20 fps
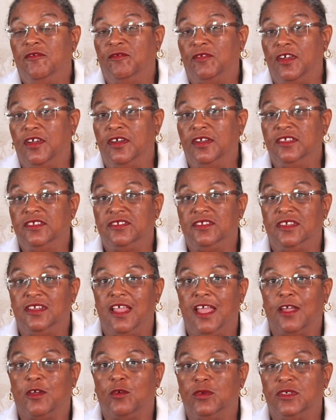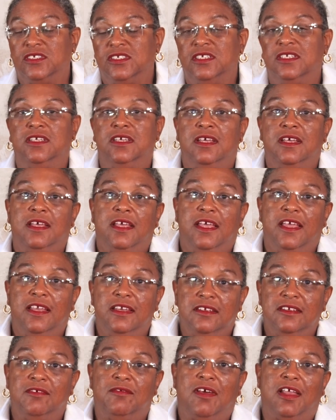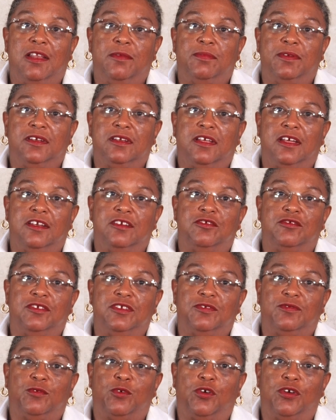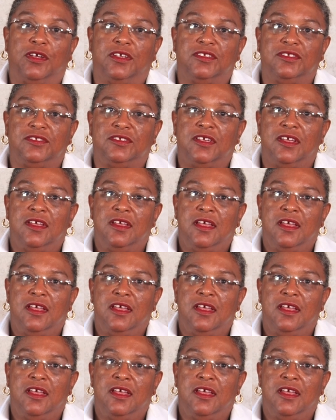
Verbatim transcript: fairness and equity in developing countries for us.